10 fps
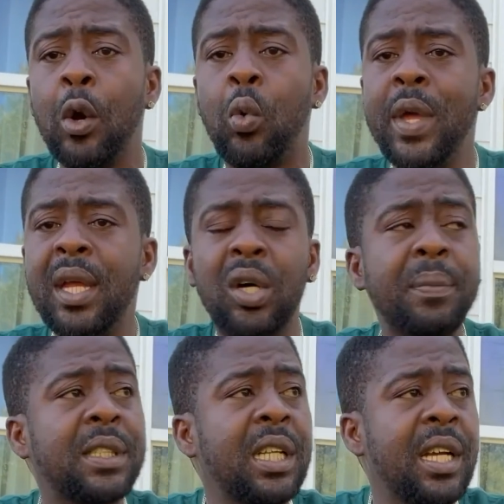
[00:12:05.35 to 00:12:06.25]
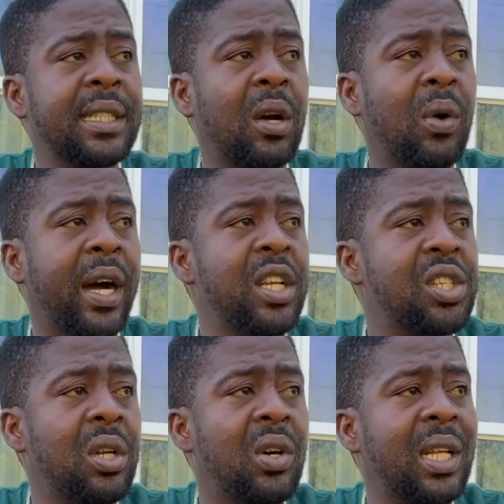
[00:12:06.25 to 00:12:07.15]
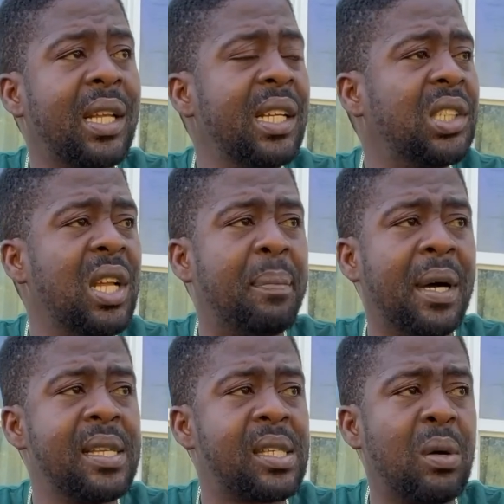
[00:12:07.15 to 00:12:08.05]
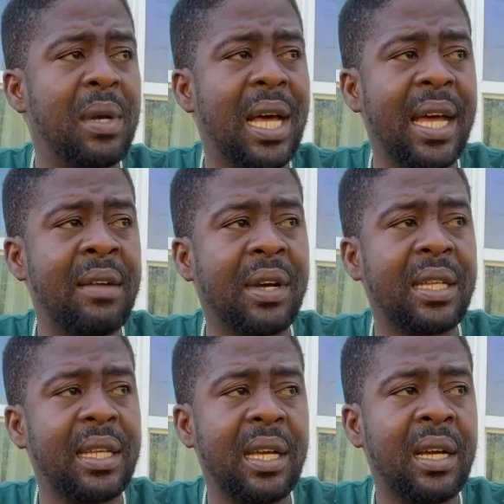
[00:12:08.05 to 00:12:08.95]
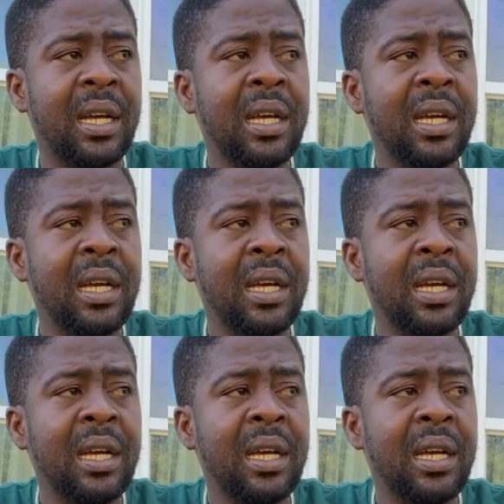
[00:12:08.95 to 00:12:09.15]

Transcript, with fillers: Queen upstairs I go and chill out. I think she depends on some live, I think.